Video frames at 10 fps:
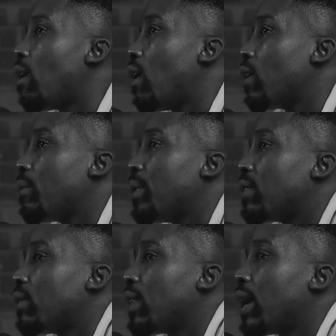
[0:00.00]
argument
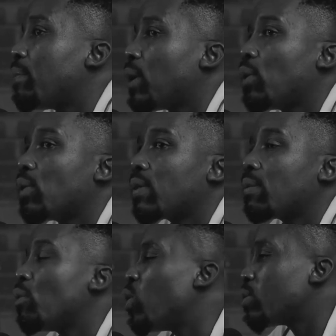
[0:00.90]
to that, because
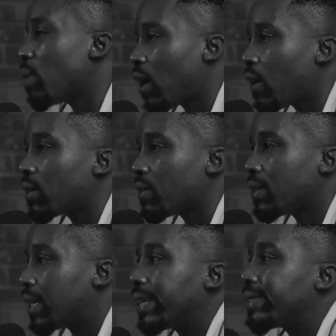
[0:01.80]
most of my characters,
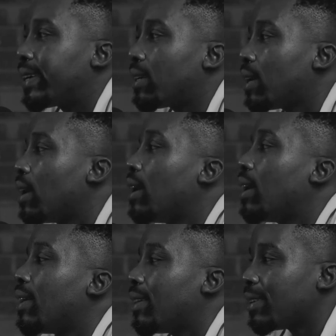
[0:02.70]
as I said,
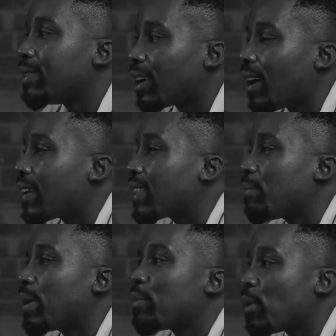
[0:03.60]

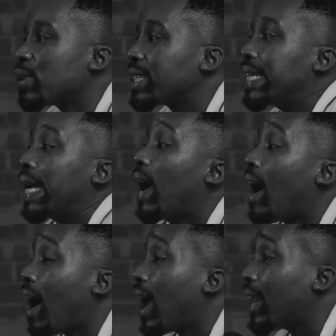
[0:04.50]
but mostly I
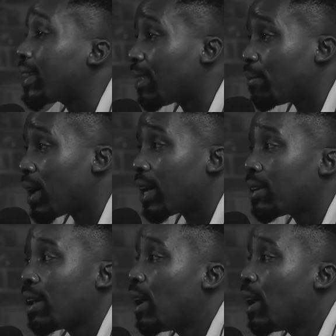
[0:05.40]
highlight the mind.